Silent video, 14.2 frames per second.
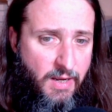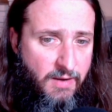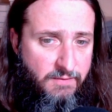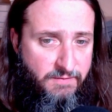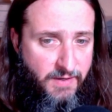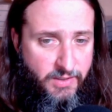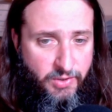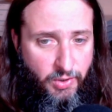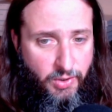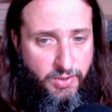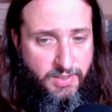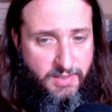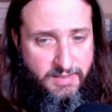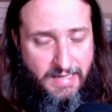
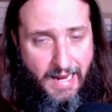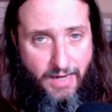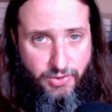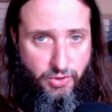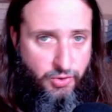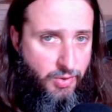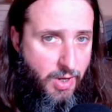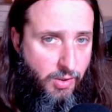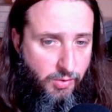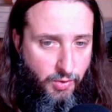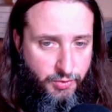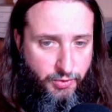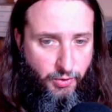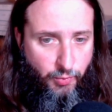Vendors and stashes are now
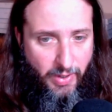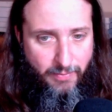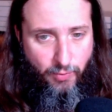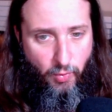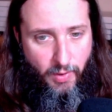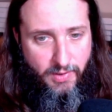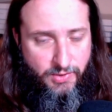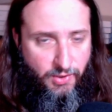closer to waypoints,